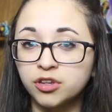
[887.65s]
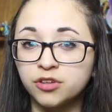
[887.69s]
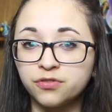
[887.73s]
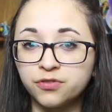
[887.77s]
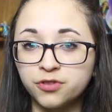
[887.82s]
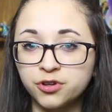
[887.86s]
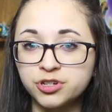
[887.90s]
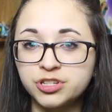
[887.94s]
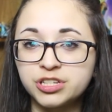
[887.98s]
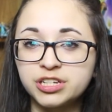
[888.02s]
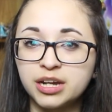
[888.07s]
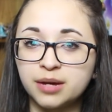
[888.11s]
The
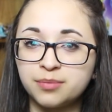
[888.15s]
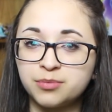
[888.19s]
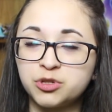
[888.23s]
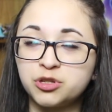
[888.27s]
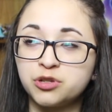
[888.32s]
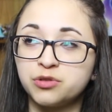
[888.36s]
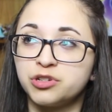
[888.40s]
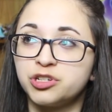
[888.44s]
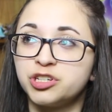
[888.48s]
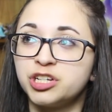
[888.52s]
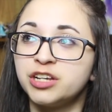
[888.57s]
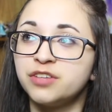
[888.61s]
first step
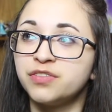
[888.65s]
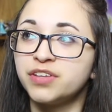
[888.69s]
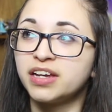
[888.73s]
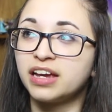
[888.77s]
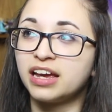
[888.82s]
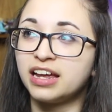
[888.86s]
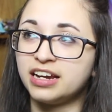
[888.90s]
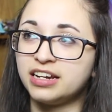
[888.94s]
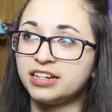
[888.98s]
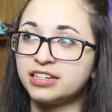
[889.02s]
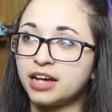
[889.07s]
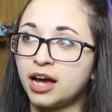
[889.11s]
to achieving
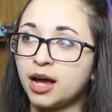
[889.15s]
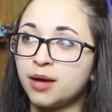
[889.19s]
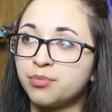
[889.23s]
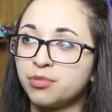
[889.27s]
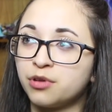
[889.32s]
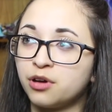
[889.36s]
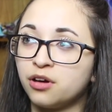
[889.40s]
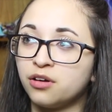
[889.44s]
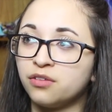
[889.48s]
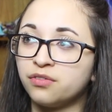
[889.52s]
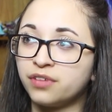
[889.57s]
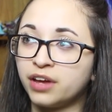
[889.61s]
any type
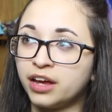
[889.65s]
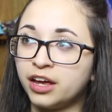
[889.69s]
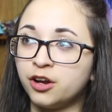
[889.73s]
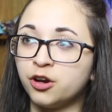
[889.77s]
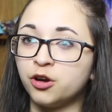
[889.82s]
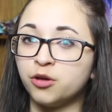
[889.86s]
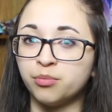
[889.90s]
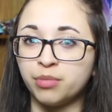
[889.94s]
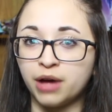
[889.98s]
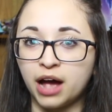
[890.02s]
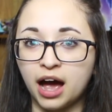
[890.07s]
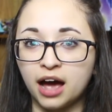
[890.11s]
of
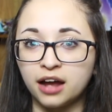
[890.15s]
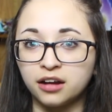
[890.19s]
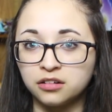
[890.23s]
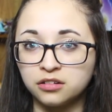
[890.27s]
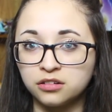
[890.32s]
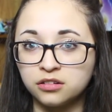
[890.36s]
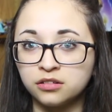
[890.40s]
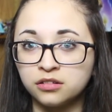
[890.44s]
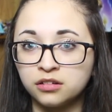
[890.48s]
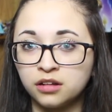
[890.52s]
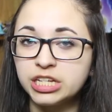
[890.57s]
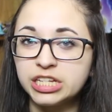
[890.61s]
inner
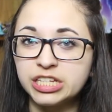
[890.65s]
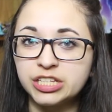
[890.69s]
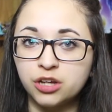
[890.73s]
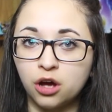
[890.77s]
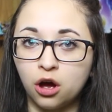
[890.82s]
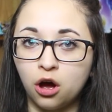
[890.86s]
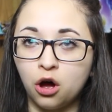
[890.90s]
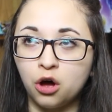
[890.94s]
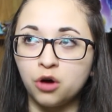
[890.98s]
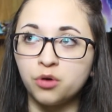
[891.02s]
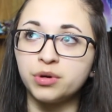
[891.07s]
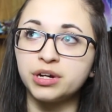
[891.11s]
battle is
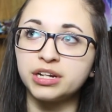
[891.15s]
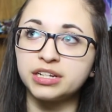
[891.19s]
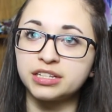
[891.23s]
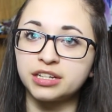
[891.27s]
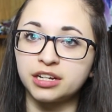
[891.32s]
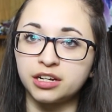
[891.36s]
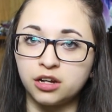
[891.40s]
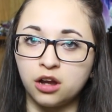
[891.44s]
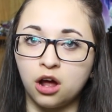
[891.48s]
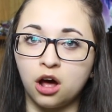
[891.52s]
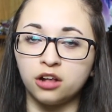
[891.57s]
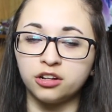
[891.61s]
always
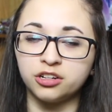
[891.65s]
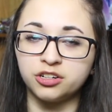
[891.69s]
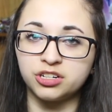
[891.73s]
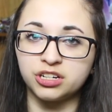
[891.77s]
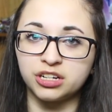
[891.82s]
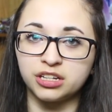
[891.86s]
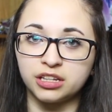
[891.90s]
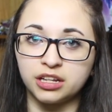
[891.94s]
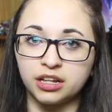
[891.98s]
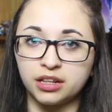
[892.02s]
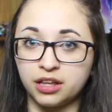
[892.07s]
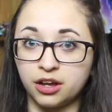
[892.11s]

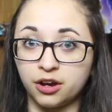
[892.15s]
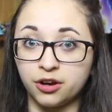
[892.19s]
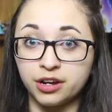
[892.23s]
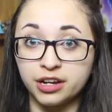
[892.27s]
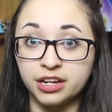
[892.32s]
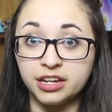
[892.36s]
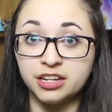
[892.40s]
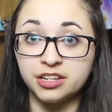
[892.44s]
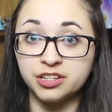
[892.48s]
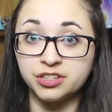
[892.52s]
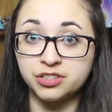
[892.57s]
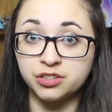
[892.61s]
acknowledging that there
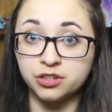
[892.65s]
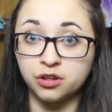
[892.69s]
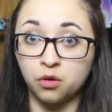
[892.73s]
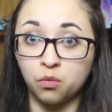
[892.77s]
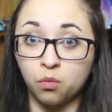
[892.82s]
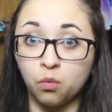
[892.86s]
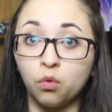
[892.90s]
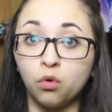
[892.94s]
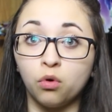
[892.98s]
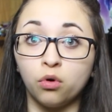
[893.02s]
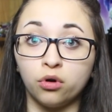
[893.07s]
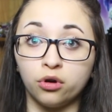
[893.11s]
is a
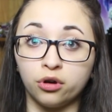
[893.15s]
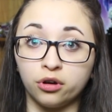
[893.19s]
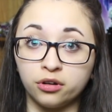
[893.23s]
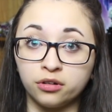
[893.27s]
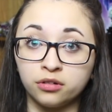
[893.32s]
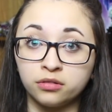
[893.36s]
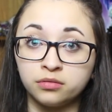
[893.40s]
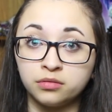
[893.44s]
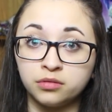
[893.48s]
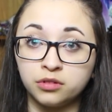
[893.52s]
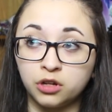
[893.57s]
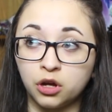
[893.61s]
war
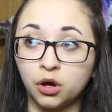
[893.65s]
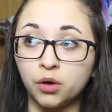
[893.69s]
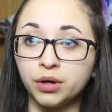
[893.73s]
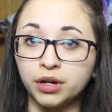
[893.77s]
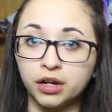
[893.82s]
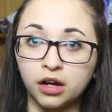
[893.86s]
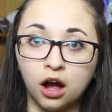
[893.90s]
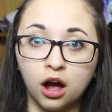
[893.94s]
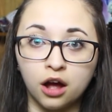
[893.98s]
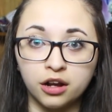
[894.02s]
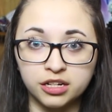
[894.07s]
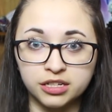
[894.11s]

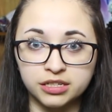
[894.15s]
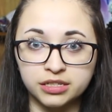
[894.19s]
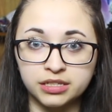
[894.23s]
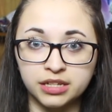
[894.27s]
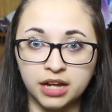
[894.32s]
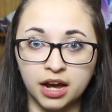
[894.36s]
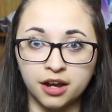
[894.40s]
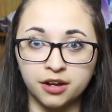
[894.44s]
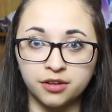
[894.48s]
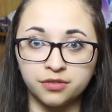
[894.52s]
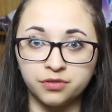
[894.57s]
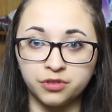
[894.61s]
going on
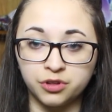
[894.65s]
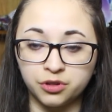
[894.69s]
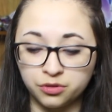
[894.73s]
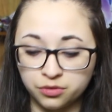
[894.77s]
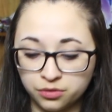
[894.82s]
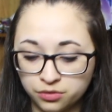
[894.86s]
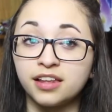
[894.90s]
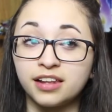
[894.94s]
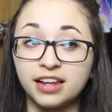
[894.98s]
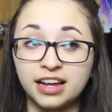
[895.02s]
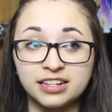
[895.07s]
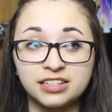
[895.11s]
inside of you.
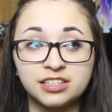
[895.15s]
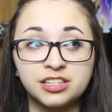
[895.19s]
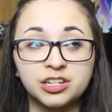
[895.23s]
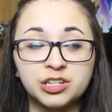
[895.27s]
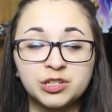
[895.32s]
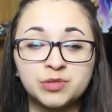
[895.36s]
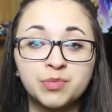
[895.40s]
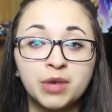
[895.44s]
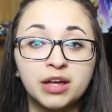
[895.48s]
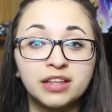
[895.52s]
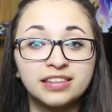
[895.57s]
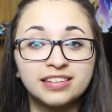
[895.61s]
The last
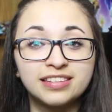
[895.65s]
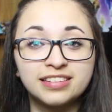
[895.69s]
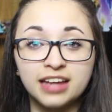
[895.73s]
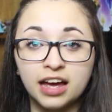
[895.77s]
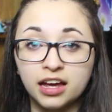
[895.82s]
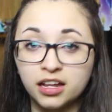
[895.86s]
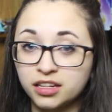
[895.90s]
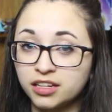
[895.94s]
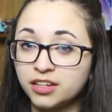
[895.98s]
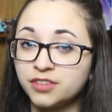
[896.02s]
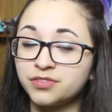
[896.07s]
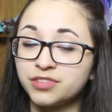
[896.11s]
6 months
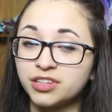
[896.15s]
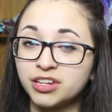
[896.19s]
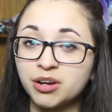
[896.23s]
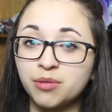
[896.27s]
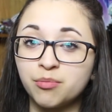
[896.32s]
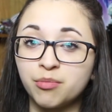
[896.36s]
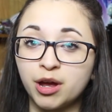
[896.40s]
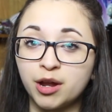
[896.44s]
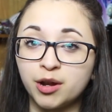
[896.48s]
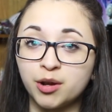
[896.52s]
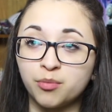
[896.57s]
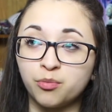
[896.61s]
I lived in a
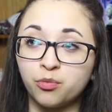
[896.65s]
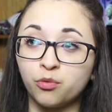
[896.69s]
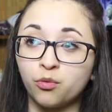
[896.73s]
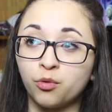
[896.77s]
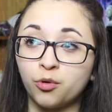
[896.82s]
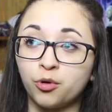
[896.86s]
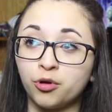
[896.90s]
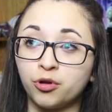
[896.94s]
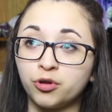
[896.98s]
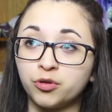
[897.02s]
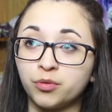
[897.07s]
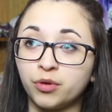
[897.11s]
made-up
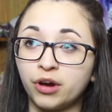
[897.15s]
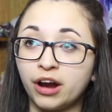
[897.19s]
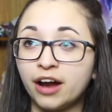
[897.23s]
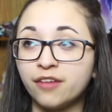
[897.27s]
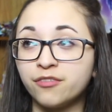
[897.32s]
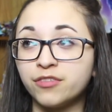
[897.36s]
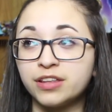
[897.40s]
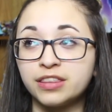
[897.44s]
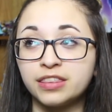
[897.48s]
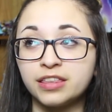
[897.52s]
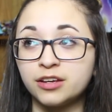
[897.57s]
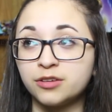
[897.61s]
world where
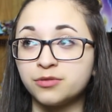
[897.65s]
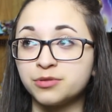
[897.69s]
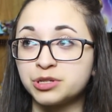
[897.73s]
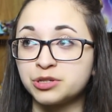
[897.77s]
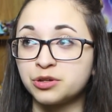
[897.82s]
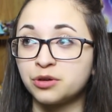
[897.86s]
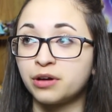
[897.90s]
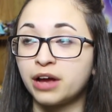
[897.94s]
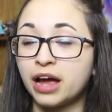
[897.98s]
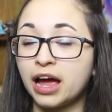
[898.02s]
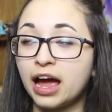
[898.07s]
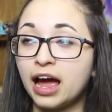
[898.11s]
everything was
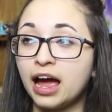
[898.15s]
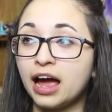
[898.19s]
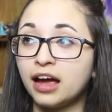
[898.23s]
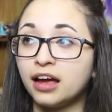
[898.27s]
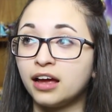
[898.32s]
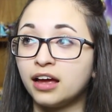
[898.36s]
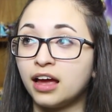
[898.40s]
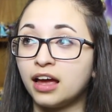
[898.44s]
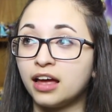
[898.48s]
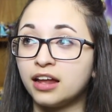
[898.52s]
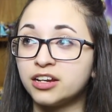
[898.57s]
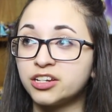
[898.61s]
okay,
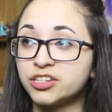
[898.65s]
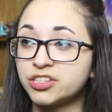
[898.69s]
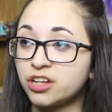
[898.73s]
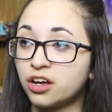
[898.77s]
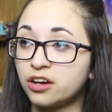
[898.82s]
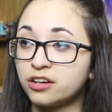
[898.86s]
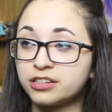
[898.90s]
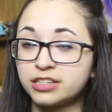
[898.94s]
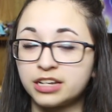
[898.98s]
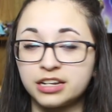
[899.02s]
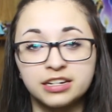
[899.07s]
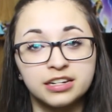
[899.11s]
and as
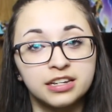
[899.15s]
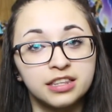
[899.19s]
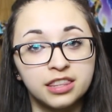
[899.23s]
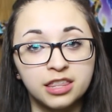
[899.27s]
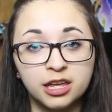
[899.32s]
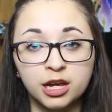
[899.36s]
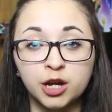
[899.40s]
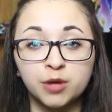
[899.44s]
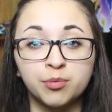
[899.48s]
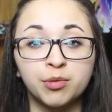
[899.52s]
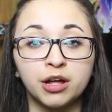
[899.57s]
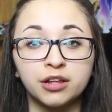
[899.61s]
long as I didn't
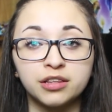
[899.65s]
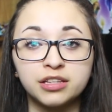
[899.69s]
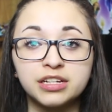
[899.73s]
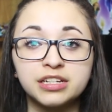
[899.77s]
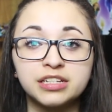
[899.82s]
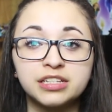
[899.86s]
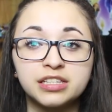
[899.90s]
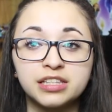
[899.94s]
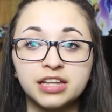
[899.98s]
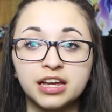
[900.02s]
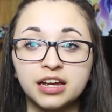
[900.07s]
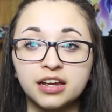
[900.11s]
think about
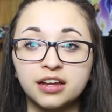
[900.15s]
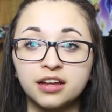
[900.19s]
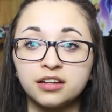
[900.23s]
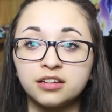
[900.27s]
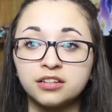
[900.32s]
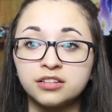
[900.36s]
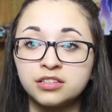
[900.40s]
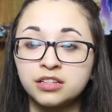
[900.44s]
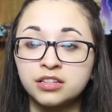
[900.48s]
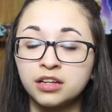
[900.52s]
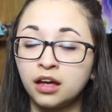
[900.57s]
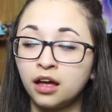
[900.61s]
these
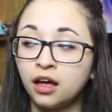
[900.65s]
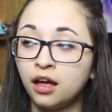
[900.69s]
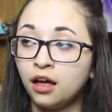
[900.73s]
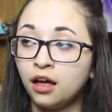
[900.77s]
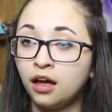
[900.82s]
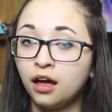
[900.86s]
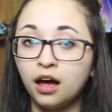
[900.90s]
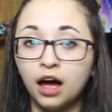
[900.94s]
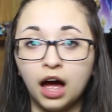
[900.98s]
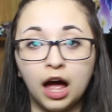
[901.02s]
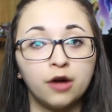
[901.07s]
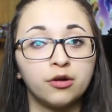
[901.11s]
things,
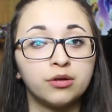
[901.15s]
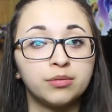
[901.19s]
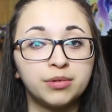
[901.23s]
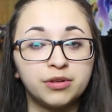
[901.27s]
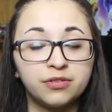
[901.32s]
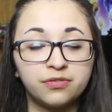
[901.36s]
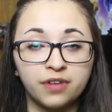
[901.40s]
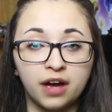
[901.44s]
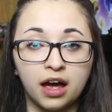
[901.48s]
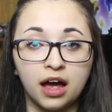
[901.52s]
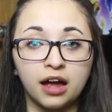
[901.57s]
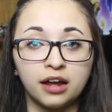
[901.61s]
I would be
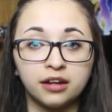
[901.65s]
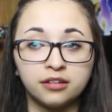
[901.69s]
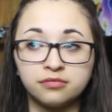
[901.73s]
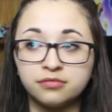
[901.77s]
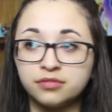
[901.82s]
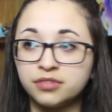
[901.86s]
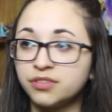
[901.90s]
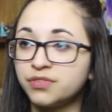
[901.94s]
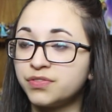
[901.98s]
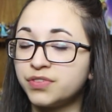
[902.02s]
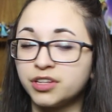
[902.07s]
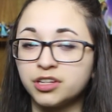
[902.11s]
fine,
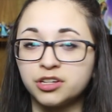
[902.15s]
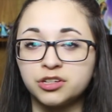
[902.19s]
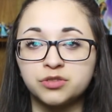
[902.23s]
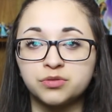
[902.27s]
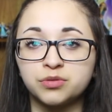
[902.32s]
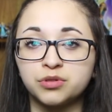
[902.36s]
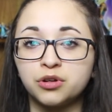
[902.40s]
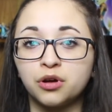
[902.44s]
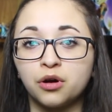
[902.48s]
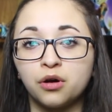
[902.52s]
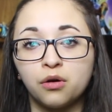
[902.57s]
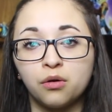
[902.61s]
the feelings
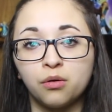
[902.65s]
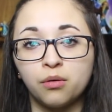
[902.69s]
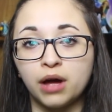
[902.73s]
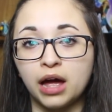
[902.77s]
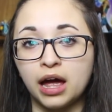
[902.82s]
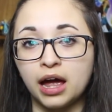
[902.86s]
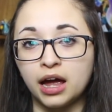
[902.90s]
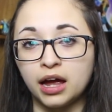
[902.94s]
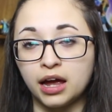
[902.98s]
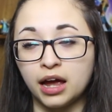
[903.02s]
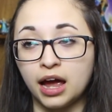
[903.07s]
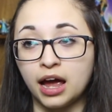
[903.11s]
would go
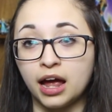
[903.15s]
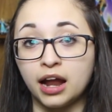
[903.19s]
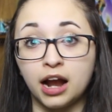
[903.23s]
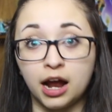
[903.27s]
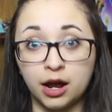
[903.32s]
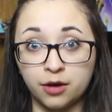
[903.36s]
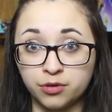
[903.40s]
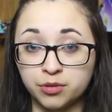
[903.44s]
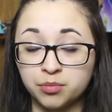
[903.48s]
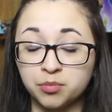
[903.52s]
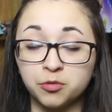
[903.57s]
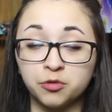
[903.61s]
away, and I
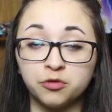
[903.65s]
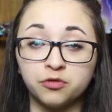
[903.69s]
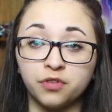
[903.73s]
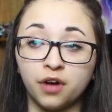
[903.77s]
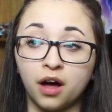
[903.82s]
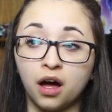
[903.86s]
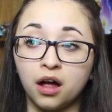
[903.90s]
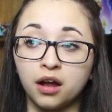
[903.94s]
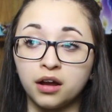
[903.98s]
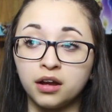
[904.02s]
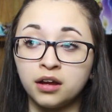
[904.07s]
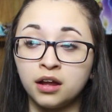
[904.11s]
would move
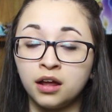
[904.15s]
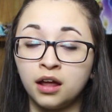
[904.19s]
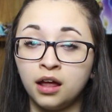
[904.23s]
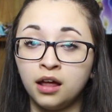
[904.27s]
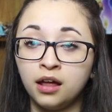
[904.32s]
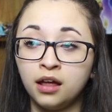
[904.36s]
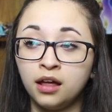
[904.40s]
on.